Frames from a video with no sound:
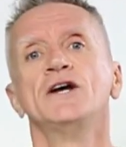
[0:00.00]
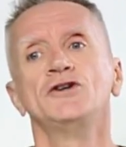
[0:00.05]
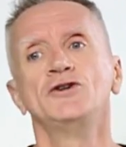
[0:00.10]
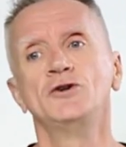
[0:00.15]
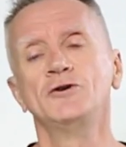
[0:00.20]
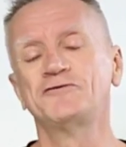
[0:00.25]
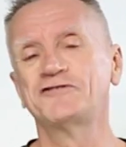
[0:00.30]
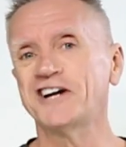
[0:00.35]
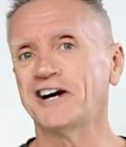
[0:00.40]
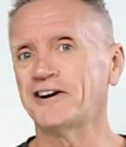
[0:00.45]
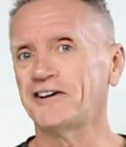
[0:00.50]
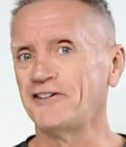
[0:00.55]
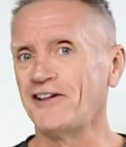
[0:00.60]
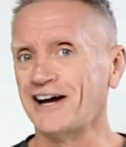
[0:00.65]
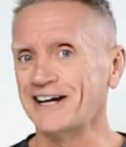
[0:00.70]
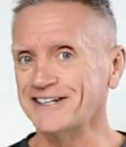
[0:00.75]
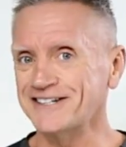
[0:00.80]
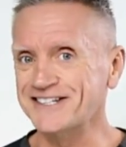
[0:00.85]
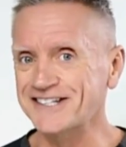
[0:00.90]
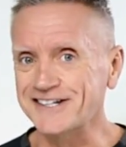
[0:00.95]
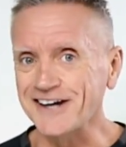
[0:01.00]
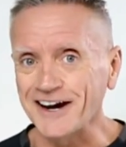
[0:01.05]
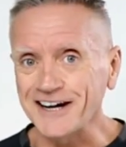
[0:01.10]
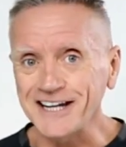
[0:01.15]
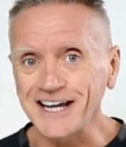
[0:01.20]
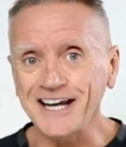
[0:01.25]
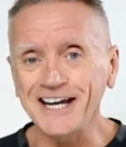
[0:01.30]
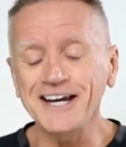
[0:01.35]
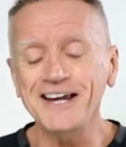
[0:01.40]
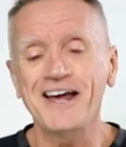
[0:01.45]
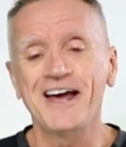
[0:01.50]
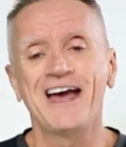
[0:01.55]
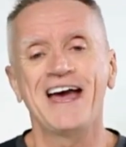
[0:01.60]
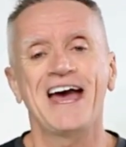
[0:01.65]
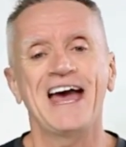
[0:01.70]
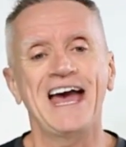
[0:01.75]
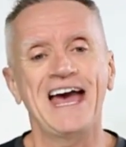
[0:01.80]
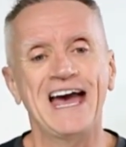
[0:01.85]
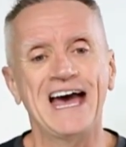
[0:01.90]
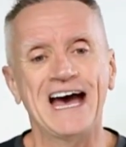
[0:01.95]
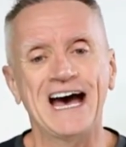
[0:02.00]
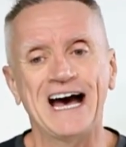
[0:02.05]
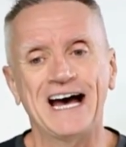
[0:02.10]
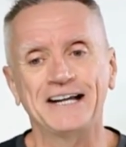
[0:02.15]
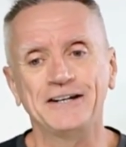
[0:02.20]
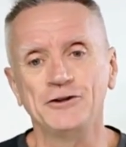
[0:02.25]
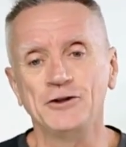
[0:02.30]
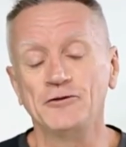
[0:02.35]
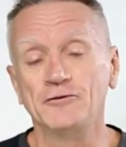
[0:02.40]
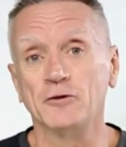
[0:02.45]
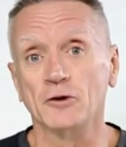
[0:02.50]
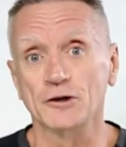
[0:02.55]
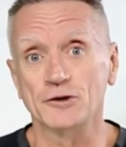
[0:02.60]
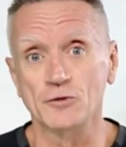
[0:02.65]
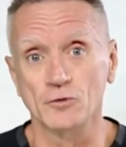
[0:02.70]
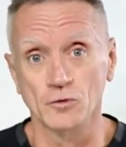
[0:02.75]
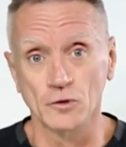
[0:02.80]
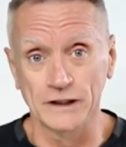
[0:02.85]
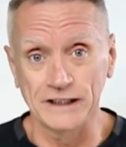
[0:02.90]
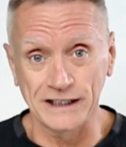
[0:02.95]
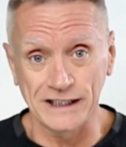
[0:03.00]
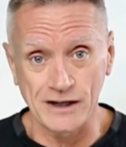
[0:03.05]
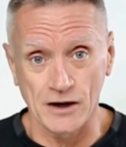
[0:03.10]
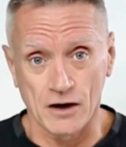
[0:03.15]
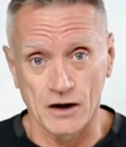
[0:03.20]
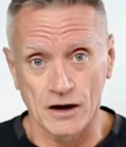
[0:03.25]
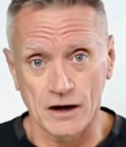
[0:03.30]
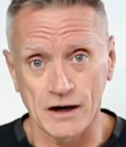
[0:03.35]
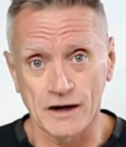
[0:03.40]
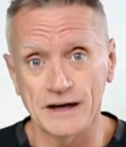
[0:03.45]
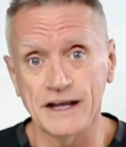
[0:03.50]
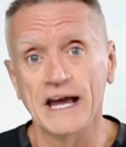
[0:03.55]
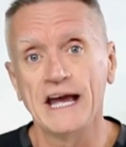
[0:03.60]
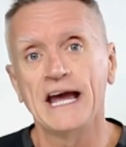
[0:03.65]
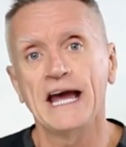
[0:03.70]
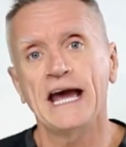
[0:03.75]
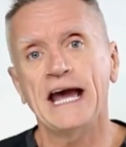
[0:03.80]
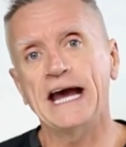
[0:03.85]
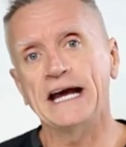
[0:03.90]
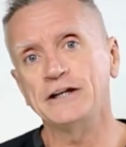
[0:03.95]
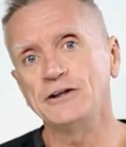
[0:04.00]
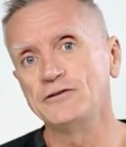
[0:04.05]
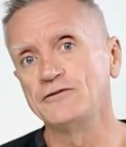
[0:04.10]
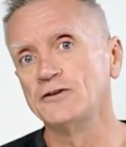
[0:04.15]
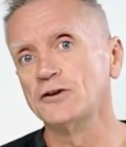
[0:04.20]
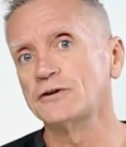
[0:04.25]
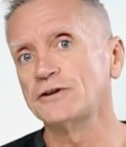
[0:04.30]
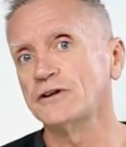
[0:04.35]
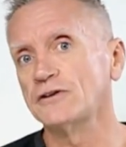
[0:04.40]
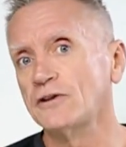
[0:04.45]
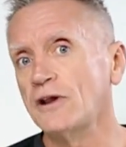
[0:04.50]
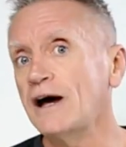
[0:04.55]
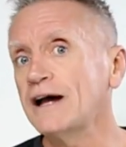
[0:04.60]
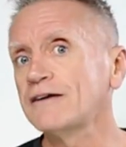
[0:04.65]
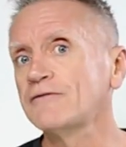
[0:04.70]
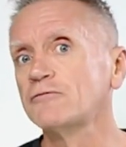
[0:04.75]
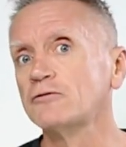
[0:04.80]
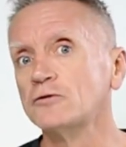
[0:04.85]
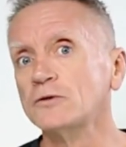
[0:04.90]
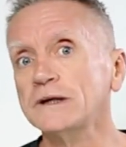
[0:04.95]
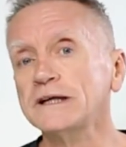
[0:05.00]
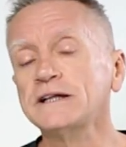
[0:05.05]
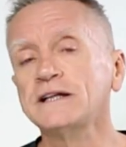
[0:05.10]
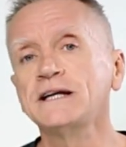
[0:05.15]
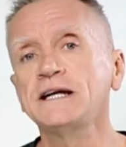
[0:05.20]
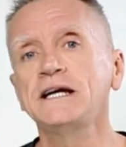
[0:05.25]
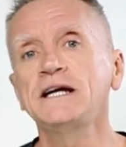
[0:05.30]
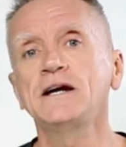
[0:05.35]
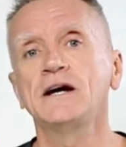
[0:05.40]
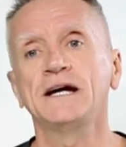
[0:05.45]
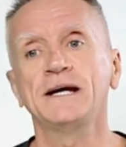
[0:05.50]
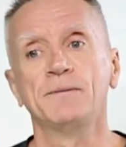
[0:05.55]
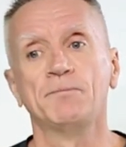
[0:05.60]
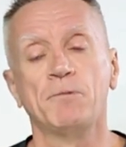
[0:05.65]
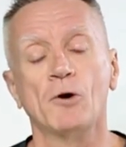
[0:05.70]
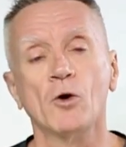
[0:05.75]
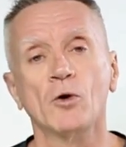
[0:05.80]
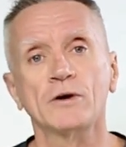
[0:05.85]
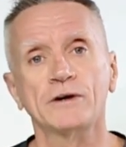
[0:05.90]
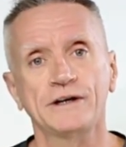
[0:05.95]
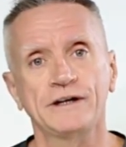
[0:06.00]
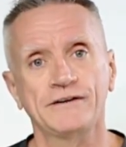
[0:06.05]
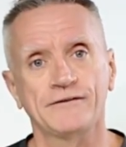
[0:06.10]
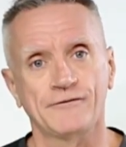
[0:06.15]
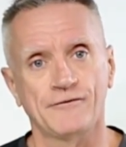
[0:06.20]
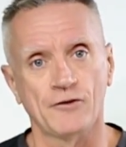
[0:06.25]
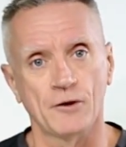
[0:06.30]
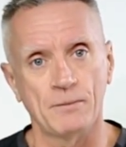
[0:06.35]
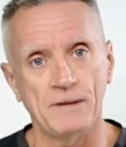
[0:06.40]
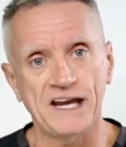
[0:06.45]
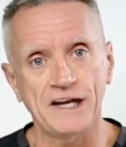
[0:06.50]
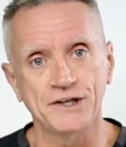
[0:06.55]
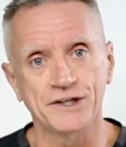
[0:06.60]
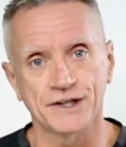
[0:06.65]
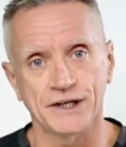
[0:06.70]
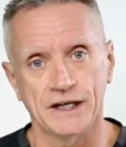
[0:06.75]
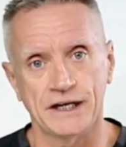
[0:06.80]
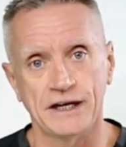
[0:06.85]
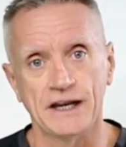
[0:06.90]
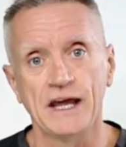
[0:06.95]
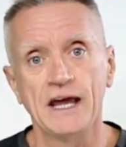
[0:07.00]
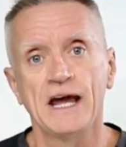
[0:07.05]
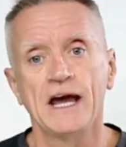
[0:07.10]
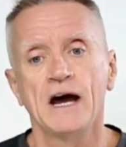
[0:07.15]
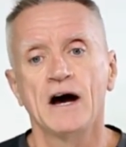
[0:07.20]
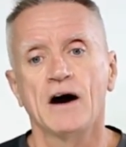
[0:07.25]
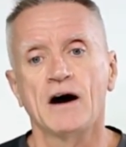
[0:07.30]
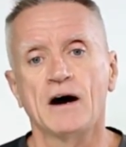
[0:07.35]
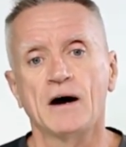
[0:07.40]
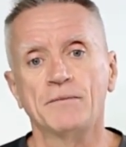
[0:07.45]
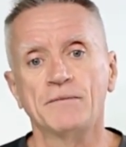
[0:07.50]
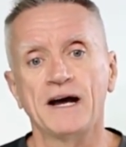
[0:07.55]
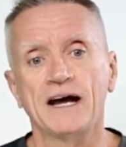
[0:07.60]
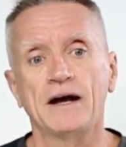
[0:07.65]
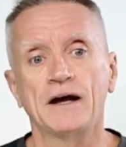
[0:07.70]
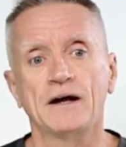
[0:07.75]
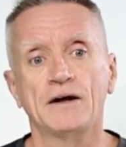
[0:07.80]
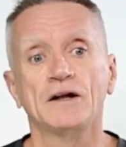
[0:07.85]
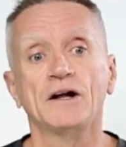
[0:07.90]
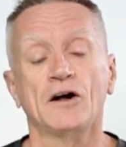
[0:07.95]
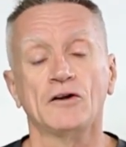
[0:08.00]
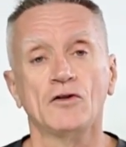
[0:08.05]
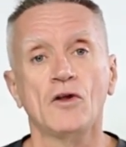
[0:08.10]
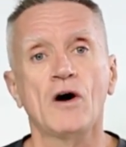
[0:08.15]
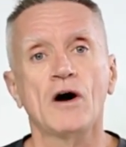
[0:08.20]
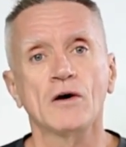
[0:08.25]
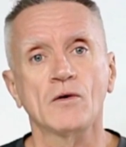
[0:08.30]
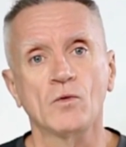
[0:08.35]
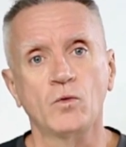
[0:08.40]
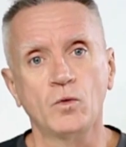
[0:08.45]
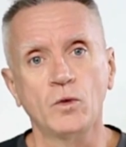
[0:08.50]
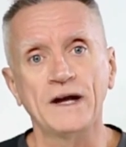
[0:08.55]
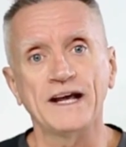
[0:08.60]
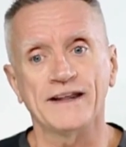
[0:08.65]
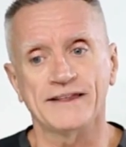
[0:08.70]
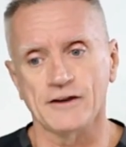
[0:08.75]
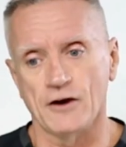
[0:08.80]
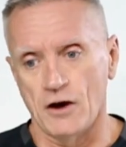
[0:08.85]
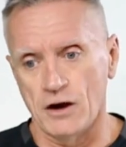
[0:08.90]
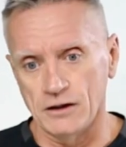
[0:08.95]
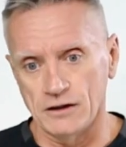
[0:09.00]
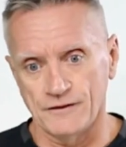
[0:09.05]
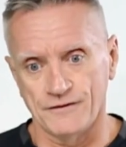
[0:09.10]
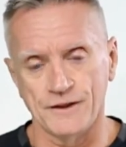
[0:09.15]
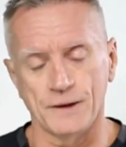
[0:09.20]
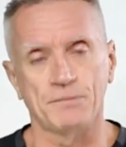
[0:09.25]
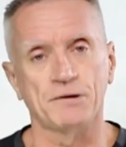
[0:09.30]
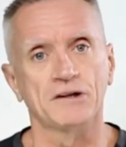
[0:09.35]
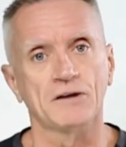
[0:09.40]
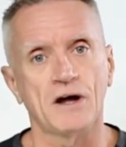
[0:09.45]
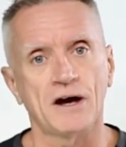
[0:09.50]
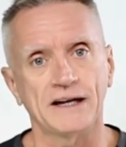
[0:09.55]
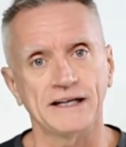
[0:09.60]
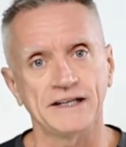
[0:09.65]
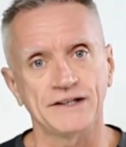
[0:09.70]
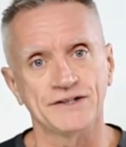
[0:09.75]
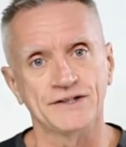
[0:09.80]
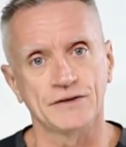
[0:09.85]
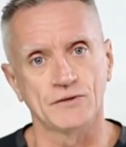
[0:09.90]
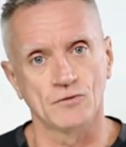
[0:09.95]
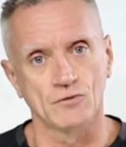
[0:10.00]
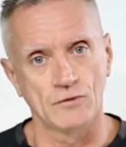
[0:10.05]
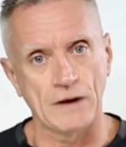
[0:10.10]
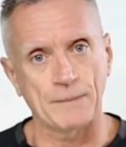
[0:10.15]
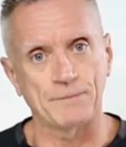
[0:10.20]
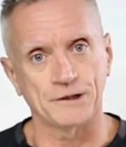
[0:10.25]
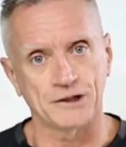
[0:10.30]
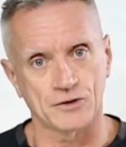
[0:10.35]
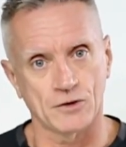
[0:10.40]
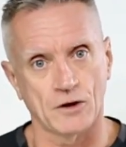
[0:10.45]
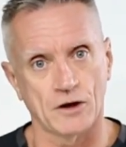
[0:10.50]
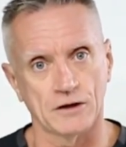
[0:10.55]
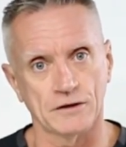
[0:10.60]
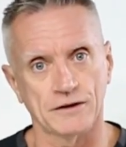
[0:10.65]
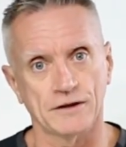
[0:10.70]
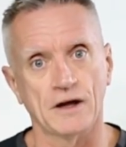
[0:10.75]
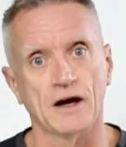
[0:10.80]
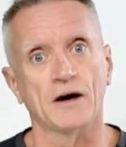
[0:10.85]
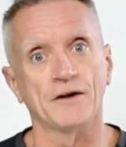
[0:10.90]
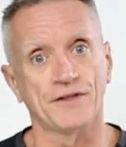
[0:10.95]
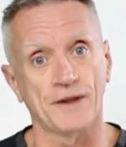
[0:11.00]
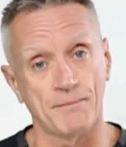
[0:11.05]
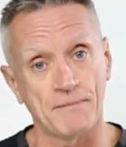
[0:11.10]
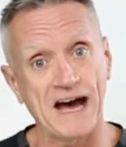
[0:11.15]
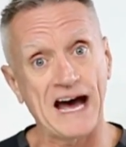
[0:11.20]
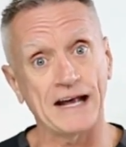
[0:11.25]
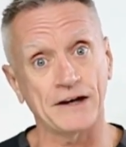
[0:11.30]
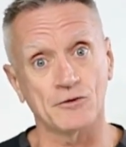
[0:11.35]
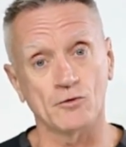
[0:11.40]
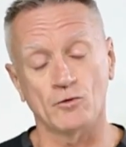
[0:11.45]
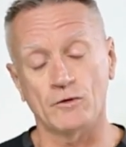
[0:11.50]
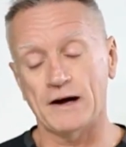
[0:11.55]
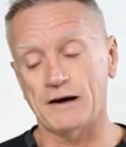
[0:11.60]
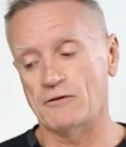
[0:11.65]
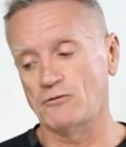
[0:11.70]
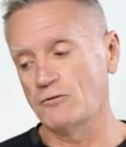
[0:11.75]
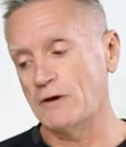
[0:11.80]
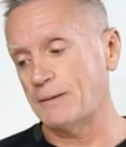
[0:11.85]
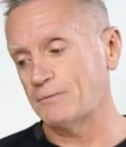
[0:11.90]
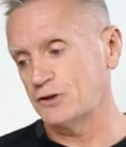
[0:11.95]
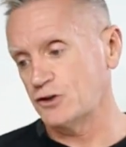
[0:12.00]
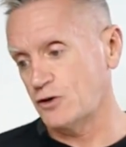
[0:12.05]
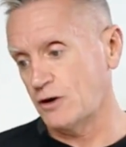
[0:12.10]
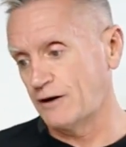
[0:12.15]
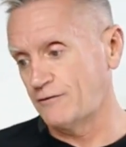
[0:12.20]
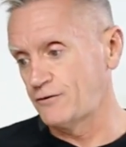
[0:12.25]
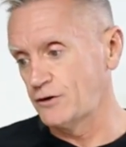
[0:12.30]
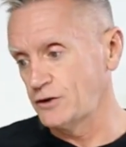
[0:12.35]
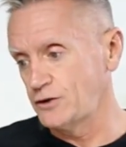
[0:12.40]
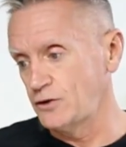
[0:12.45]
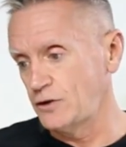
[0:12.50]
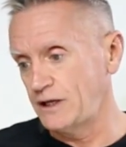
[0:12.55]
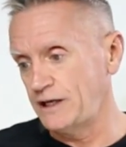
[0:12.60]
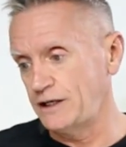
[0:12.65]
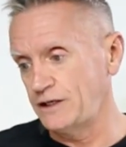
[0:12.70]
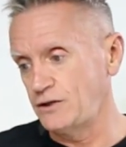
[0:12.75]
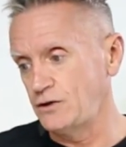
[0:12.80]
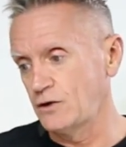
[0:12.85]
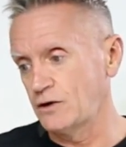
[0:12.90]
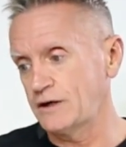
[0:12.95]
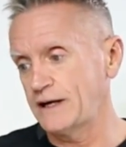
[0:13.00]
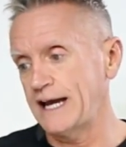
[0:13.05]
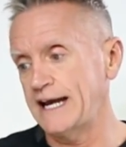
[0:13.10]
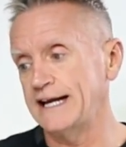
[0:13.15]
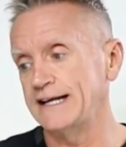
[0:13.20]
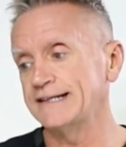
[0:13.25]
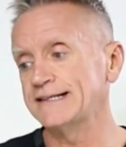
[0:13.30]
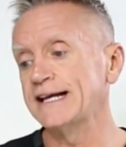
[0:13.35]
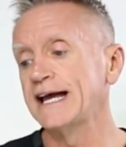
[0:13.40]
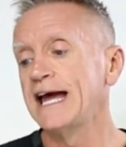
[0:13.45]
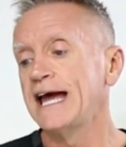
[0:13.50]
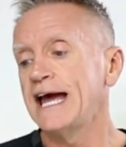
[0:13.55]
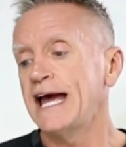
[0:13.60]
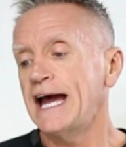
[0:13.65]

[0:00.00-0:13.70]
You've done a lot of studying, and you've worked really hard, and you've learned a lot of really important information um, along with all of the Pilates repertoire, uh, the mat re repertoire for you in your case.